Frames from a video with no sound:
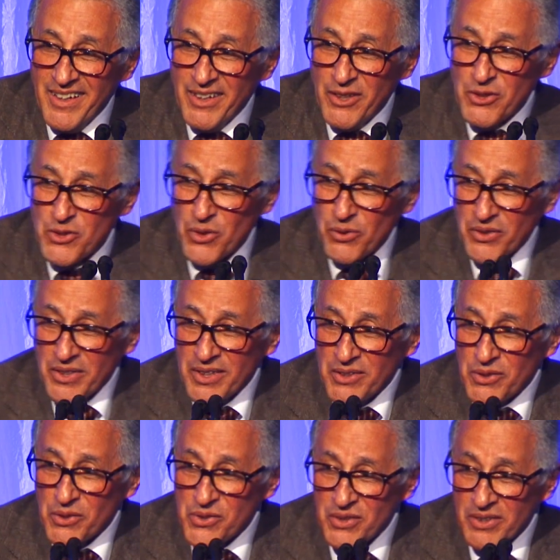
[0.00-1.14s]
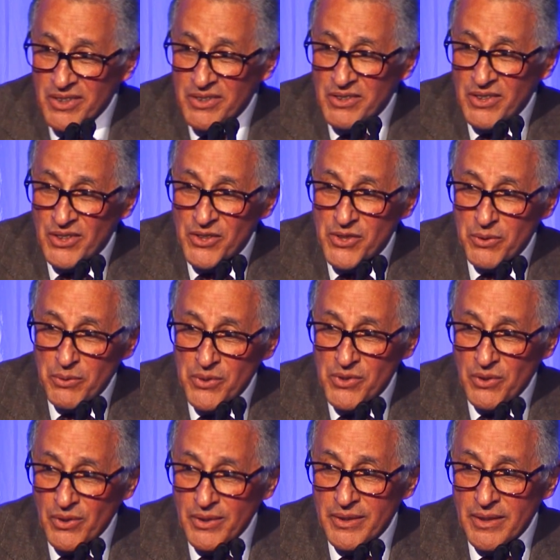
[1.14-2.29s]
And so in those early years, it was
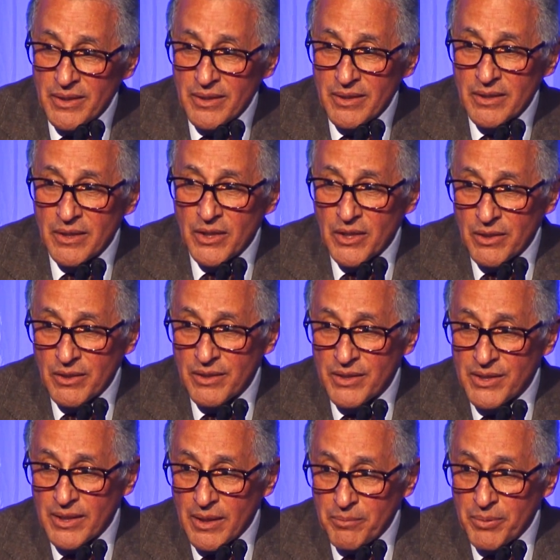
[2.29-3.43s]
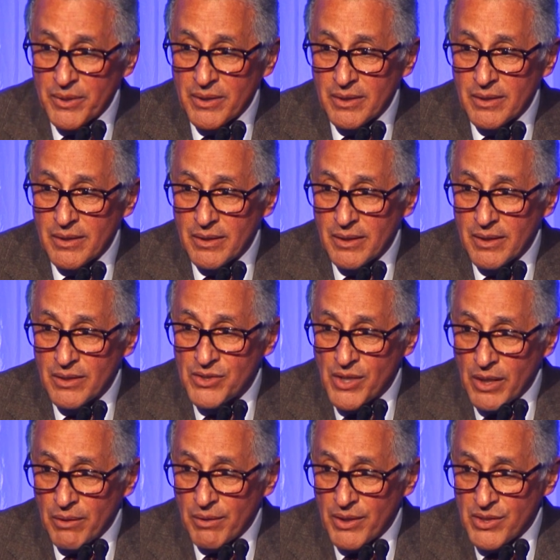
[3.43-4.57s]
only the courage and empathy and
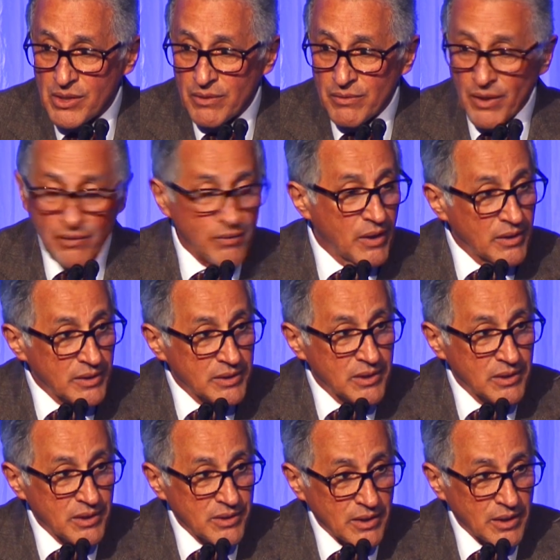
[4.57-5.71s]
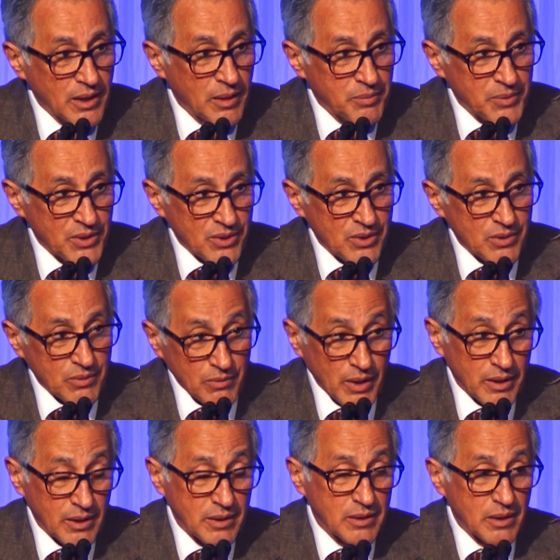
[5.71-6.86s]
generosity of our volunteers that kept us
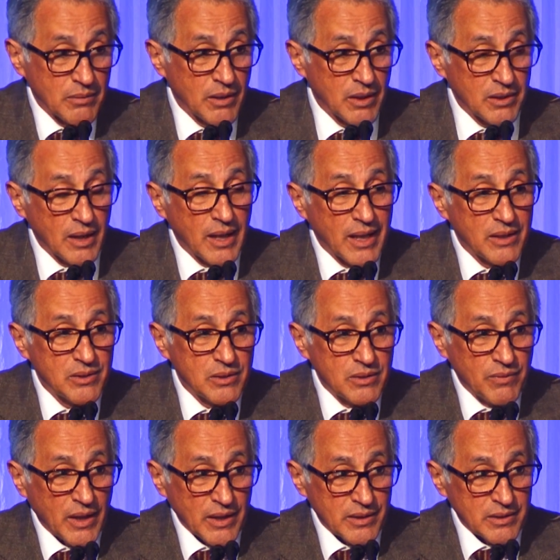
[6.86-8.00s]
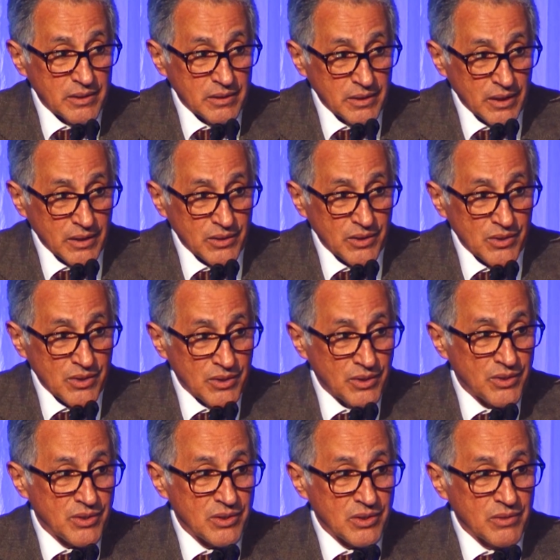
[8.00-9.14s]
running. Around 100 volunteer doctors,
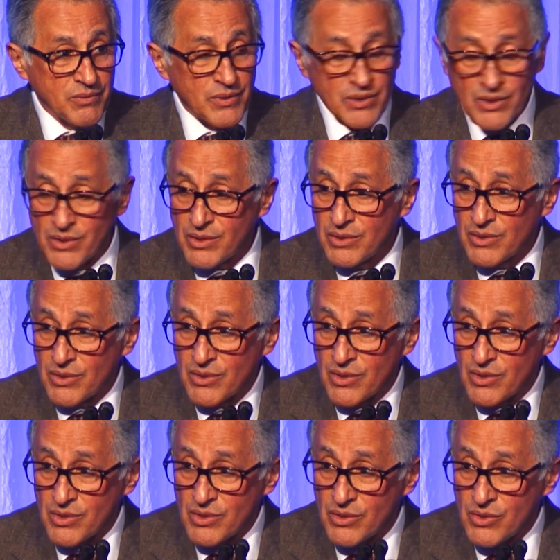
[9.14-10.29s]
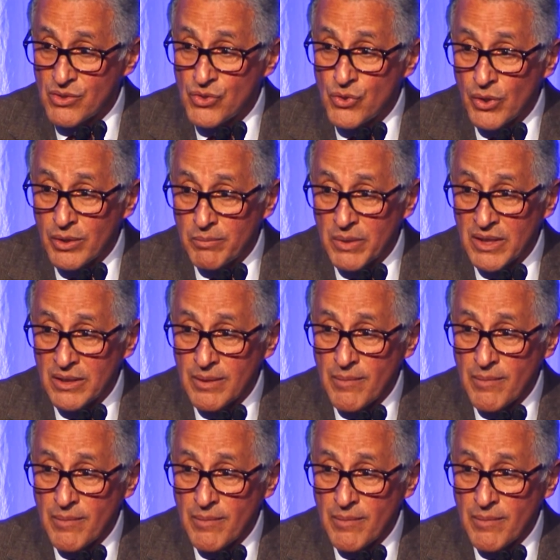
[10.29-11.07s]
nurses, and physicians assistants joined me